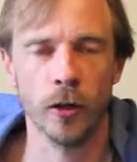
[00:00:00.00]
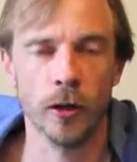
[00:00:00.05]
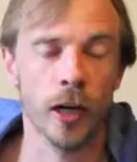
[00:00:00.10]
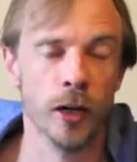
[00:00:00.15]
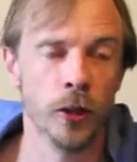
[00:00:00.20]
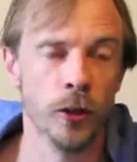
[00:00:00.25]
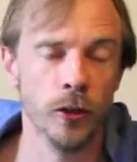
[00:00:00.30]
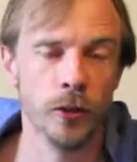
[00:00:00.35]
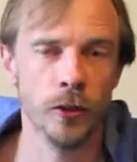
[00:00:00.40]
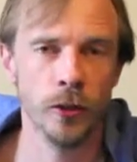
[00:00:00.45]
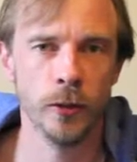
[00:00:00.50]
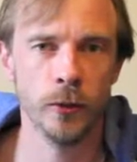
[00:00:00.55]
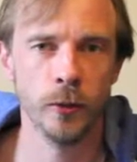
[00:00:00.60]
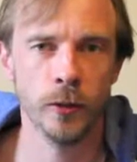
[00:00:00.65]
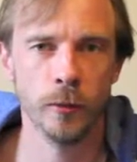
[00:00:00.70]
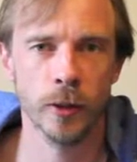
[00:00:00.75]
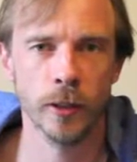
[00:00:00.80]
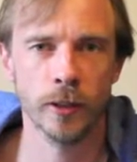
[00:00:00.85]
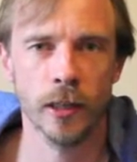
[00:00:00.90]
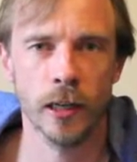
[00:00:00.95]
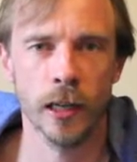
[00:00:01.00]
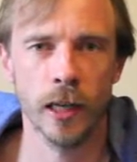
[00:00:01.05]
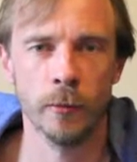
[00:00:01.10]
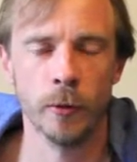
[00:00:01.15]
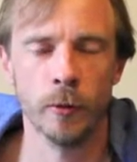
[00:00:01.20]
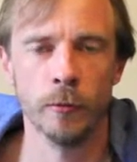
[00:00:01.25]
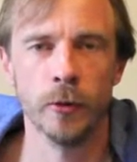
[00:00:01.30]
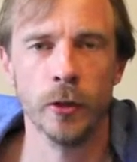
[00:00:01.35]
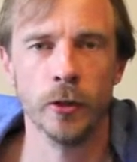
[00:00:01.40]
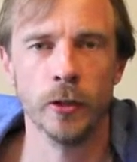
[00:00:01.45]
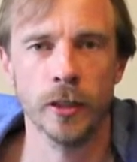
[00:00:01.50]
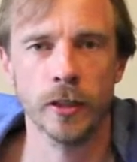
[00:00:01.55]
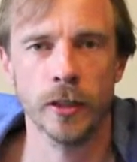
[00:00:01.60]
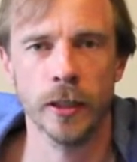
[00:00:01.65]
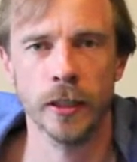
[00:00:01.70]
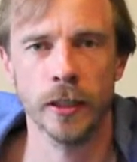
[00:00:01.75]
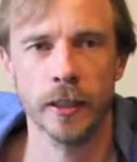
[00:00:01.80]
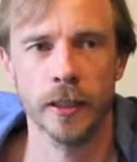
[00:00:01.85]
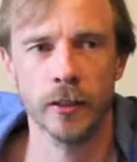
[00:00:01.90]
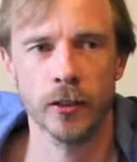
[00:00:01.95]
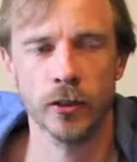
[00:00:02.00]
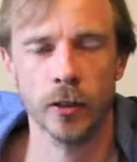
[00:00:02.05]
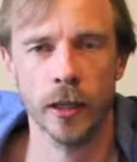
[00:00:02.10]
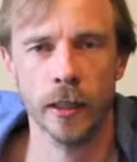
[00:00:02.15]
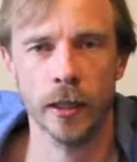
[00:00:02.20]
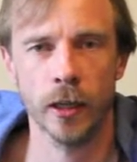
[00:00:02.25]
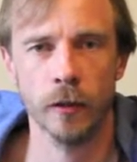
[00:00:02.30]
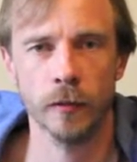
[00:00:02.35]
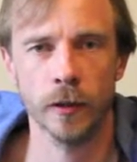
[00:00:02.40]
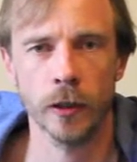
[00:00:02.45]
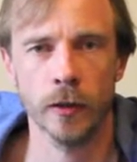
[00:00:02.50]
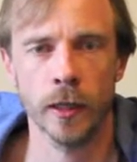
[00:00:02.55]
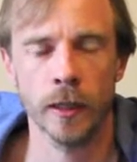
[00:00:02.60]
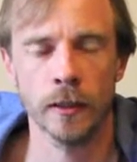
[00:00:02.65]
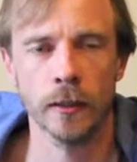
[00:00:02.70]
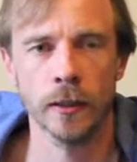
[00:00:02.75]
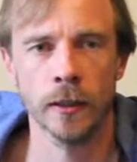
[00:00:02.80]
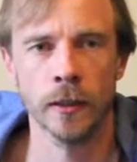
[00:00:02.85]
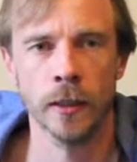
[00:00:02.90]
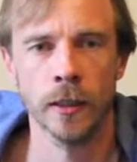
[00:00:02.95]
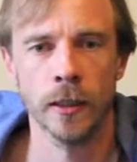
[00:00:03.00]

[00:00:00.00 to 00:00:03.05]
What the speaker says: I could do with my time and projects I could try and get off the ground.